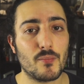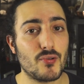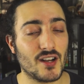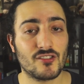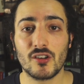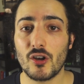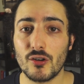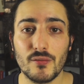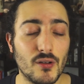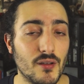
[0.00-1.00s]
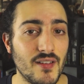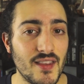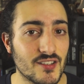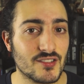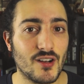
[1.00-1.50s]
practicing Carnival of
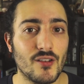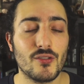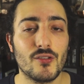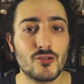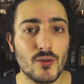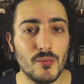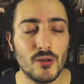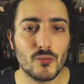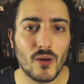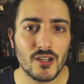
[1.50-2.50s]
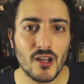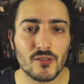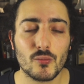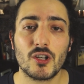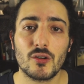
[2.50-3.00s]
Venice on the trombone. Why
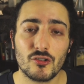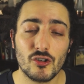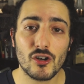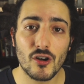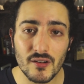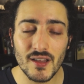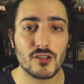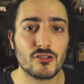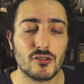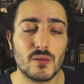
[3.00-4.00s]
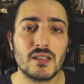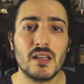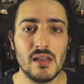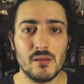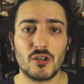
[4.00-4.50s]
not? We're going to learn how to do it
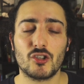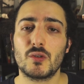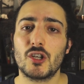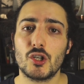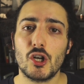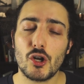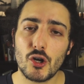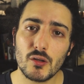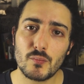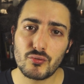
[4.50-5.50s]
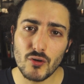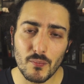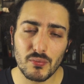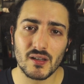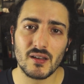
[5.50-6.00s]
because we're going to learn
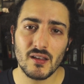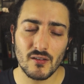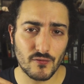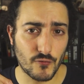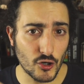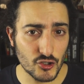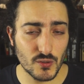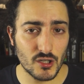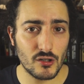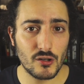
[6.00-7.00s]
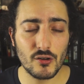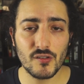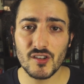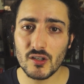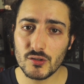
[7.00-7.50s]
properly. First we're going to learn
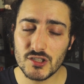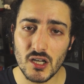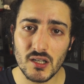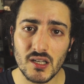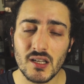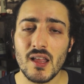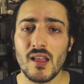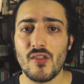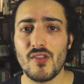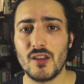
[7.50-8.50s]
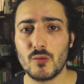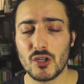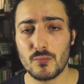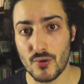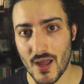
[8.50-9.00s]
single tonguing, then we're
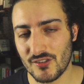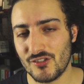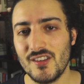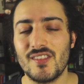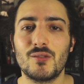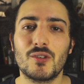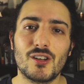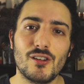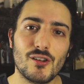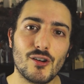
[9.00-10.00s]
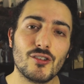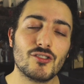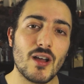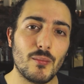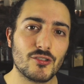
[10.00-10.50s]
going to practice it, then we're going to
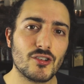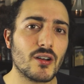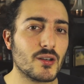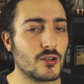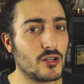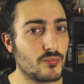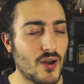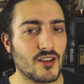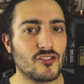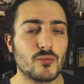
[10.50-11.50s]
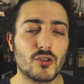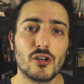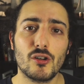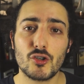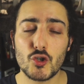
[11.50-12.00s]
learn double tonguing, we're going to practice it, we're
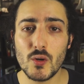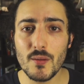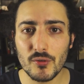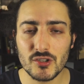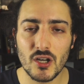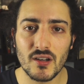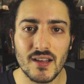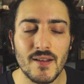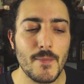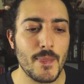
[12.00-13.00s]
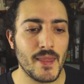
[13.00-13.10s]
going to learn triple tonguing,